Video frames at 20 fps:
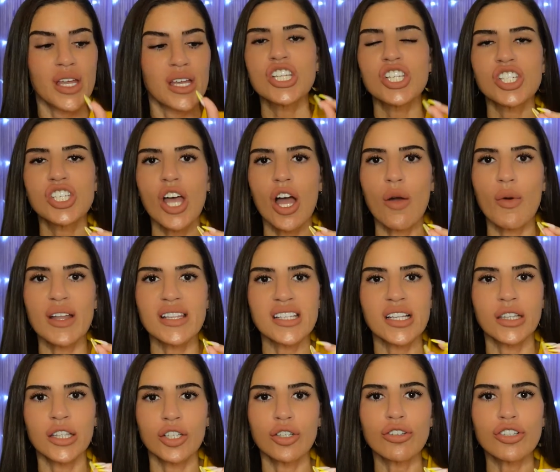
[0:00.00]
So it's
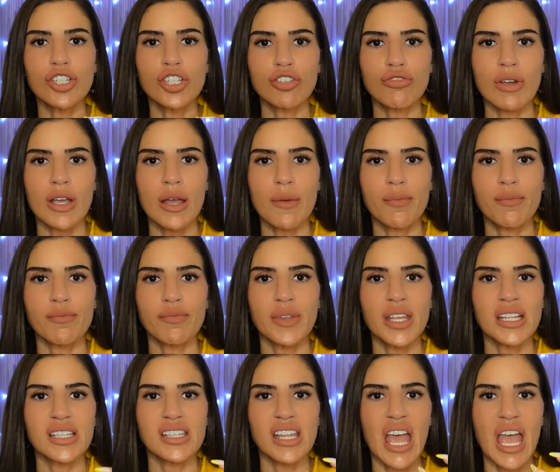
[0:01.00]
a little strip.
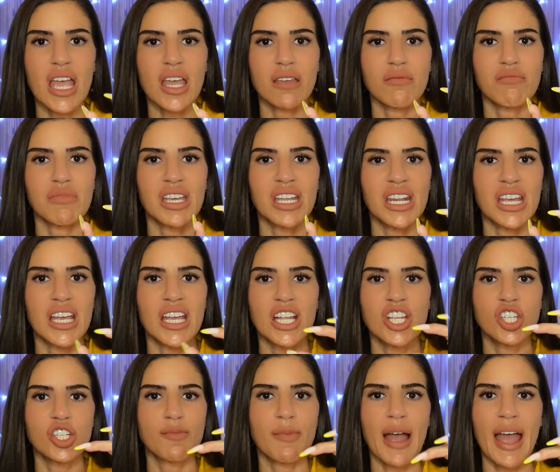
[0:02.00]
It's like an
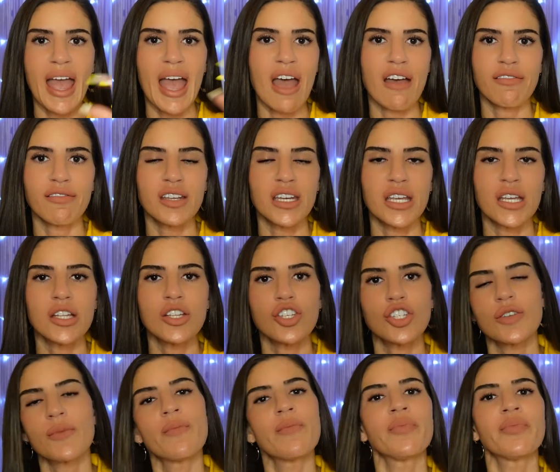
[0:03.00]
inch by half an
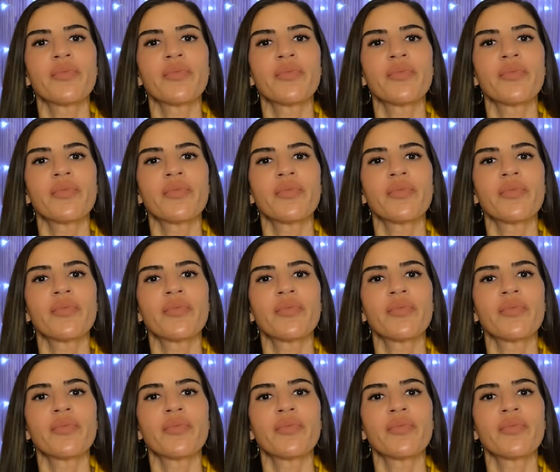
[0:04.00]
inch